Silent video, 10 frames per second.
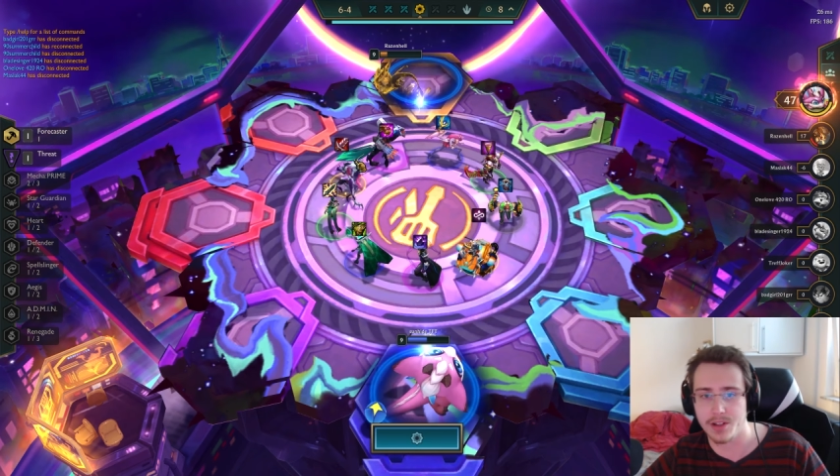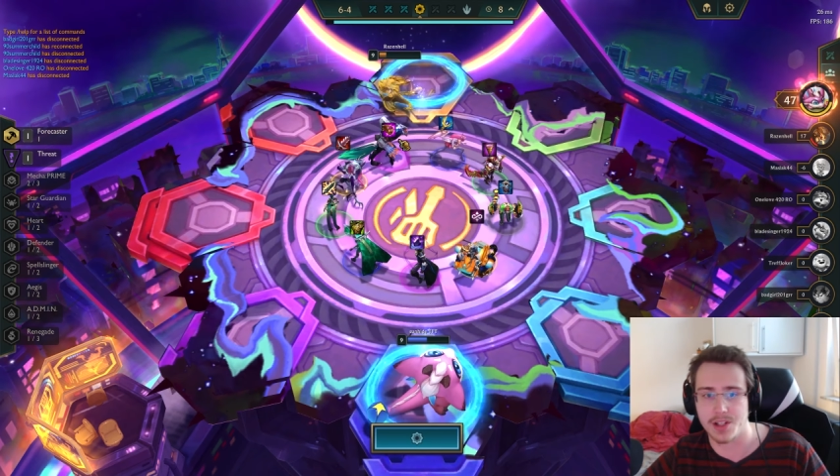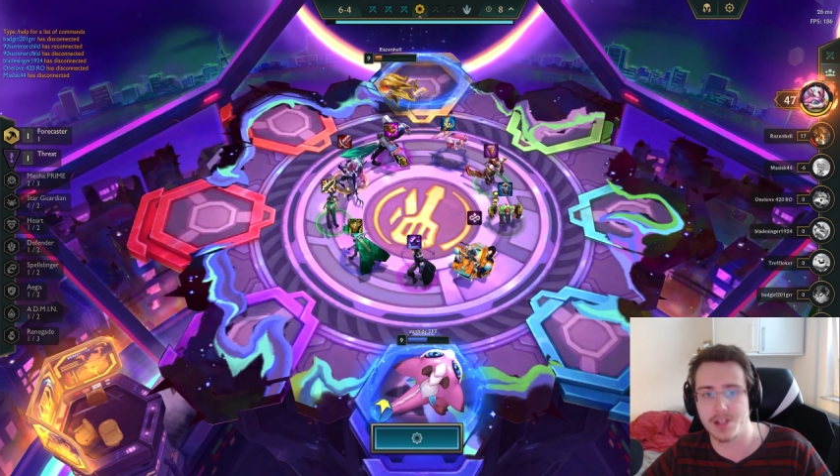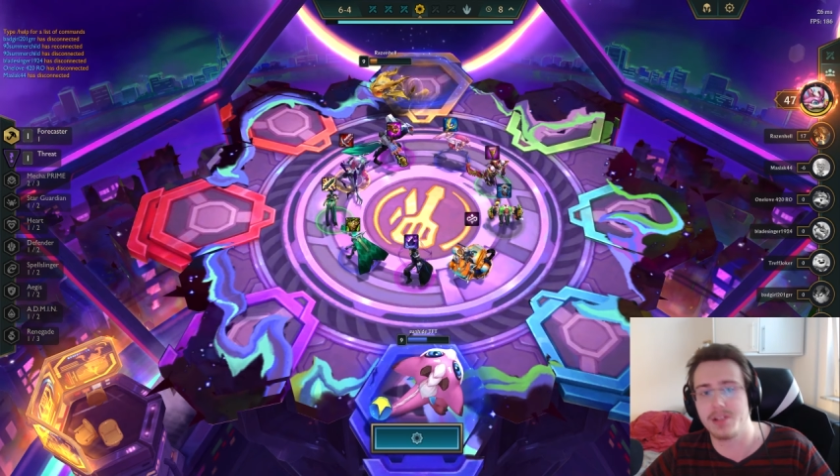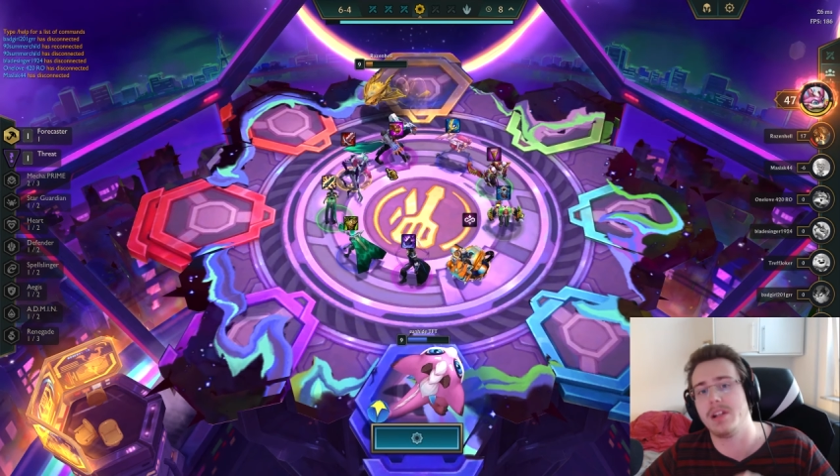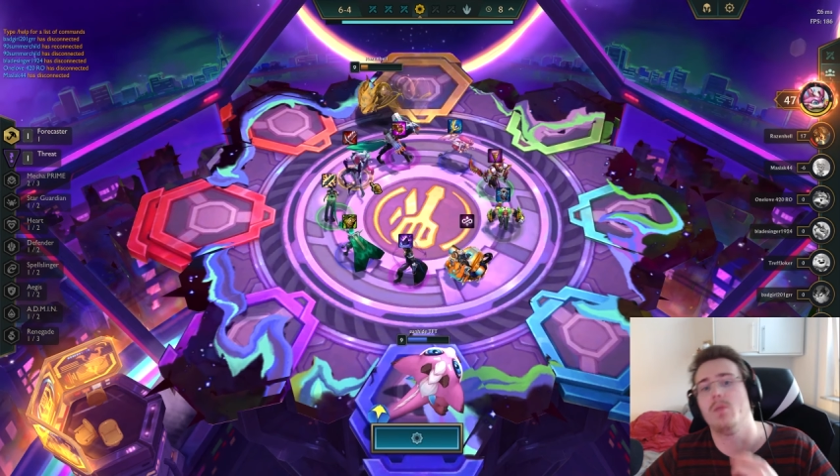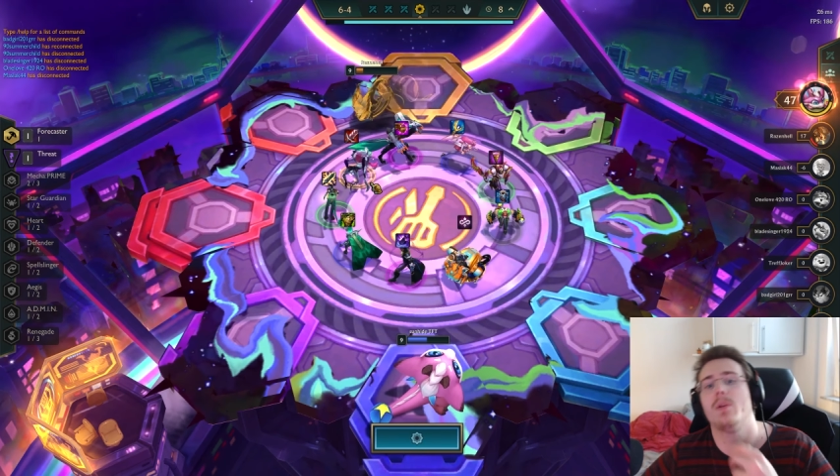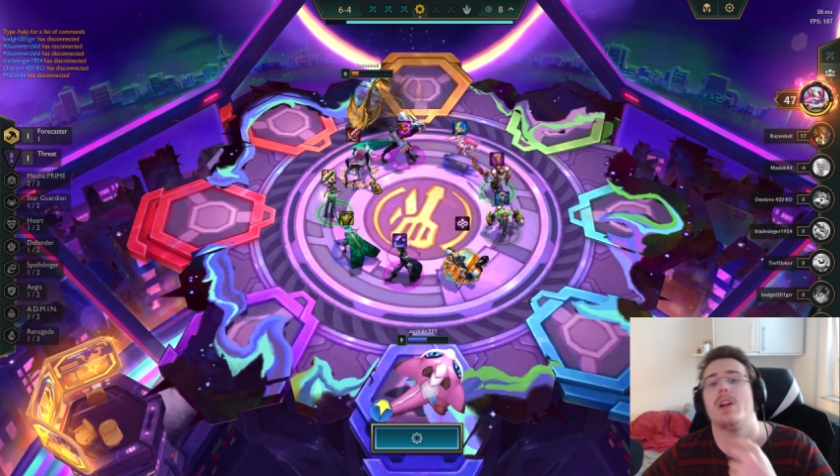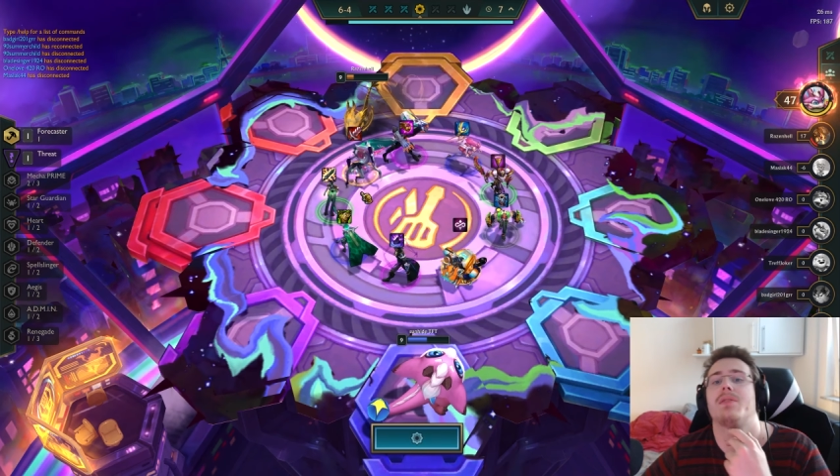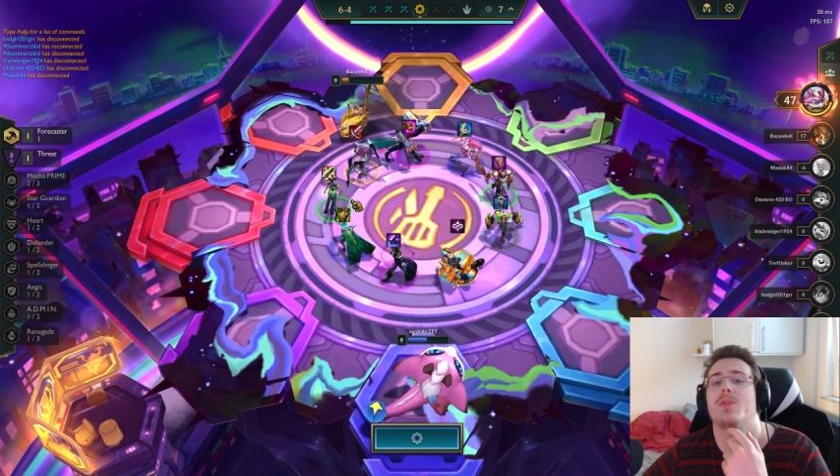just take
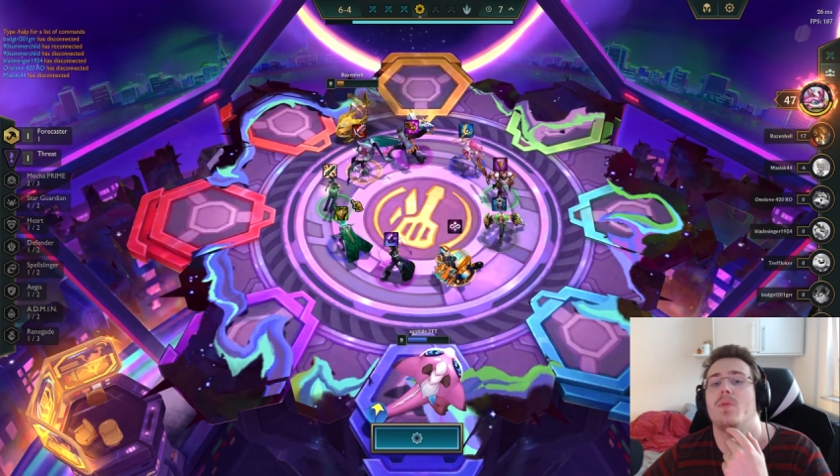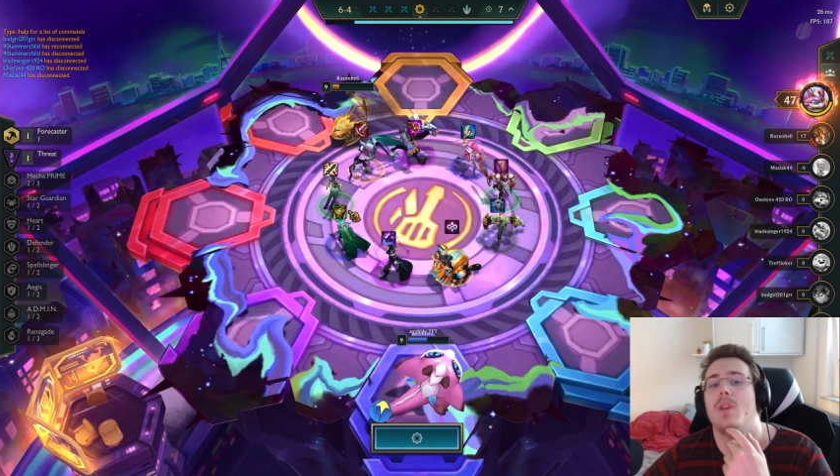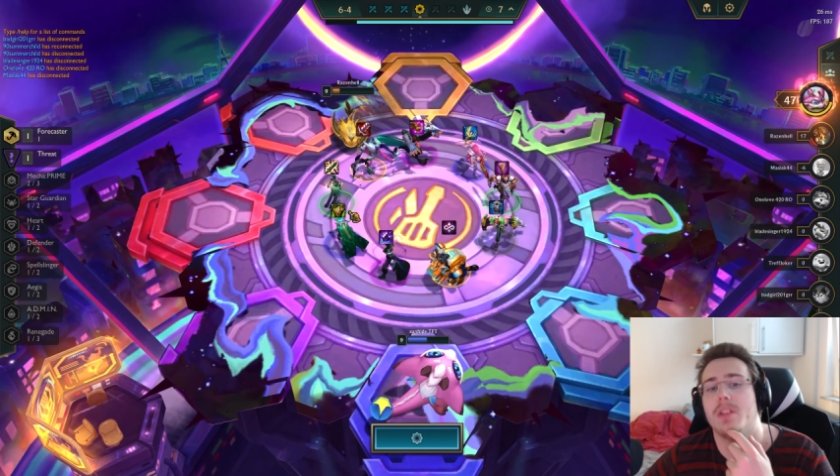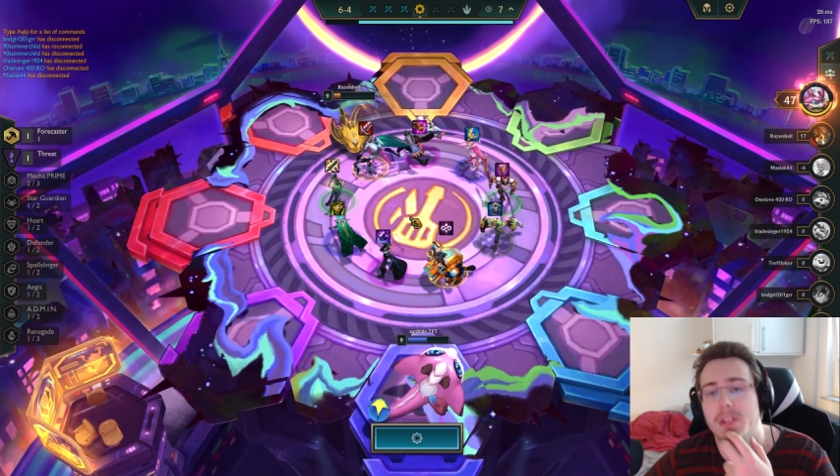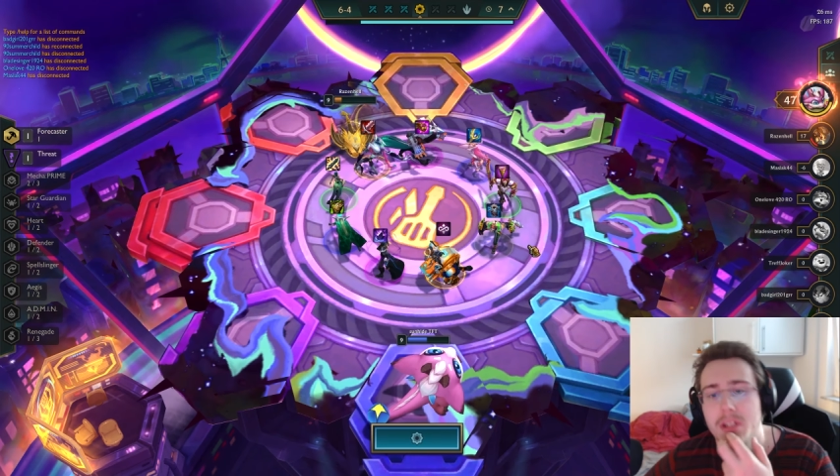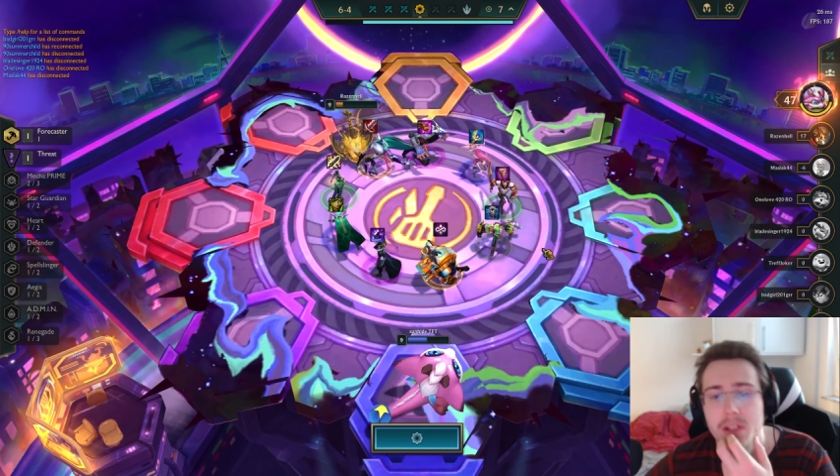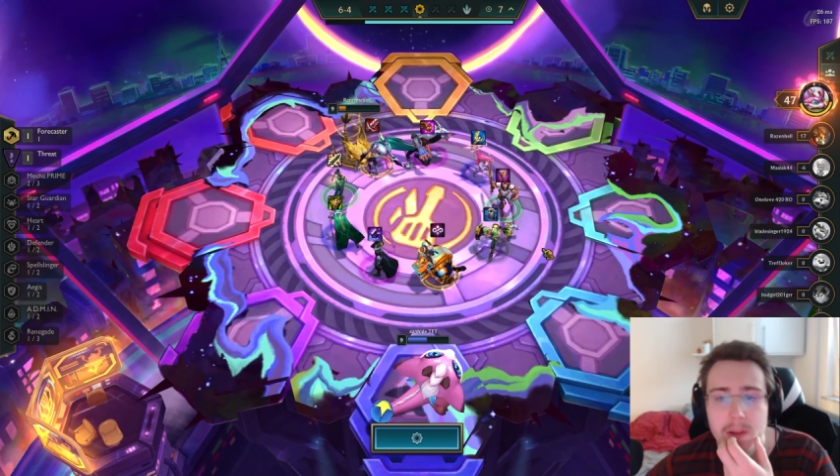whatever you want.